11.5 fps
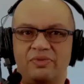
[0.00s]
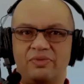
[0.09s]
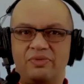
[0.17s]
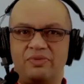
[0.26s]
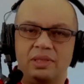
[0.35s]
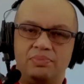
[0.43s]
we
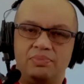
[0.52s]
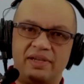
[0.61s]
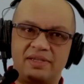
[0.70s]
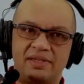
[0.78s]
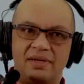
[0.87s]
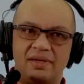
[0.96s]
see
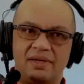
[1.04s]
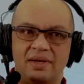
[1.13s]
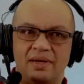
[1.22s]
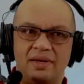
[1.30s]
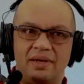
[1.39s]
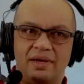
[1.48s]
purported in the
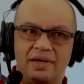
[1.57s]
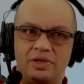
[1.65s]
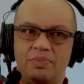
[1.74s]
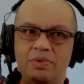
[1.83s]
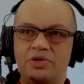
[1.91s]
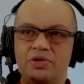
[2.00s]
press
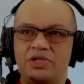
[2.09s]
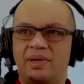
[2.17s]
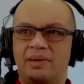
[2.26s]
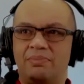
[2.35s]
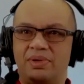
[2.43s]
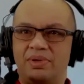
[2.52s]
is your blue
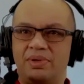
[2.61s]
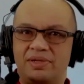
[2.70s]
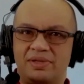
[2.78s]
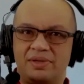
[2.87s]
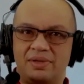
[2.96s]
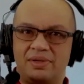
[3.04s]
chip
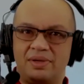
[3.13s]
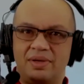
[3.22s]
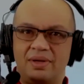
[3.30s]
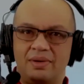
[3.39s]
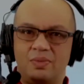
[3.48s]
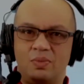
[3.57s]
companies
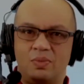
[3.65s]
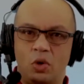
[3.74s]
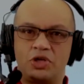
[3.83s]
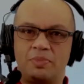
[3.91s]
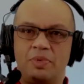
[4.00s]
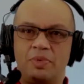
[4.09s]

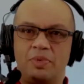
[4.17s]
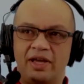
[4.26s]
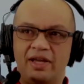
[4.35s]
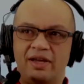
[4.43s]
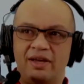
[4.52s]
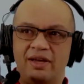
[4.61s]
watched
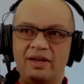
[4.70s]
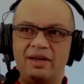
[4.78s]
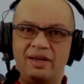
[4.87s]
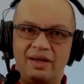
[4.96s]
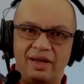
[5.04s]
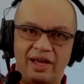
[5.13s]
by
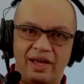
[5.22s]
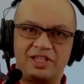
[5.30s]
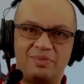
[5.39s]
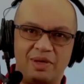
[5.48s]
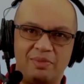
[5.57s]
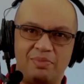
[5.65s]

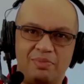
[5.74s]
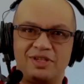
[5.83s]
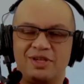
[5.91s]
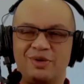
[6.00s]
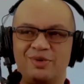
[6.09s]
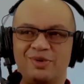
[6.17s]
SME
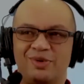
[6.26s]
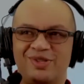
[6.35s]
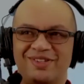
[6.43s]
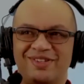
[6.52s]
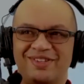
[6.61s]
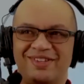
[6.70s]
business
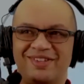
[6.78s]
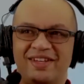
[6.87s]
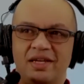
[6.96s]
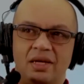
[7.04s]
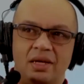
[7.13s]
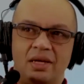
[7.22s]
owners.
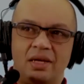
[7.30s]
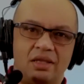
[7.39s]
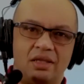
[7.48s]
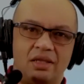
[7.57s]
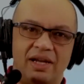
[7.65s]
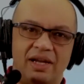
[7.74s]

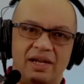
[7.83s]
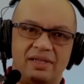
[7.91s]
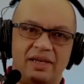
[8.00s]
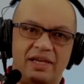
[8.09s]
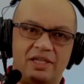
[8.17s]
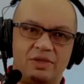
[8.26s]
The
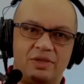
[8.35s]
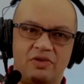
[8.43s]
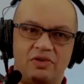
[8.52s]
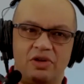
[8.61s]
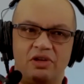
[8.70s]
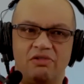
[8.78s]
reality is, when
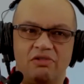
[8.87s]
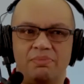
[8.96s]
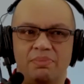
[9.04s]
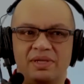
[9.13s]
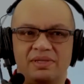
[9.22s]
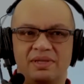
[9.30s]
you've got your own
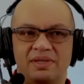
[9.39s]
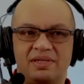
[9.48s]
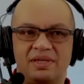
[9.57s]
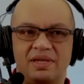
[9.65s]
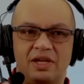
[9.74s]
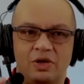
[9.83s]

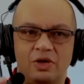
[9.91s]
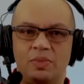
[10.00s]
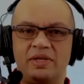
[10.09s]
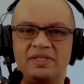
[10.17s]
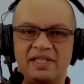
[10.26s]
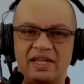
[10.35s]
business, it
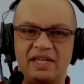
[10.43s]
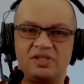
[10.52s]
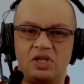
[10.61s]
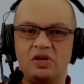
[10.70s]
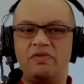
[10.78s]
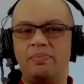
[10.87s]
normally is there to
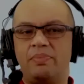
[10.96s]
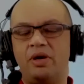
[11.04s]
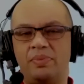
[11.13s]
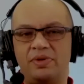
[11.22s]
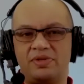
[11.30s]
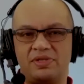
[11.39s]
serve a
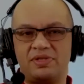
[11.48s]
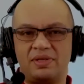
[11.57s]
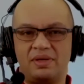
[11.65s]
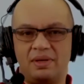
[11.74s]
purpose.